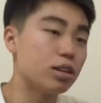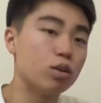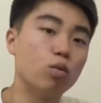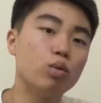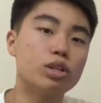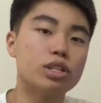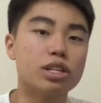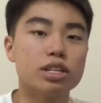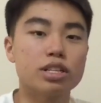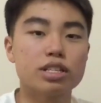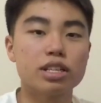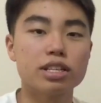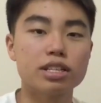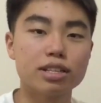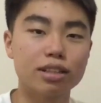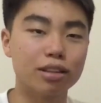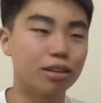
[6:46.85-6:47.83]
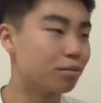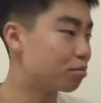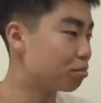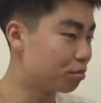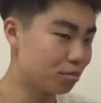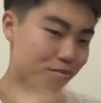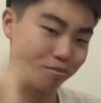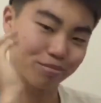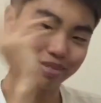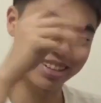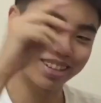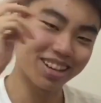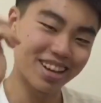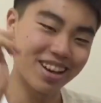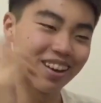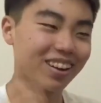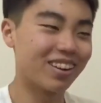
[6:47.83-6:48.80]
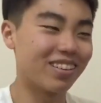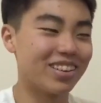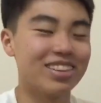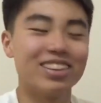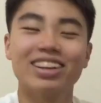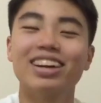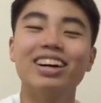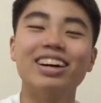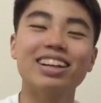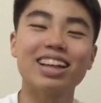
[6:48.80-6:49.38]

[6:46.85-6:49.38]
which is what am I doing?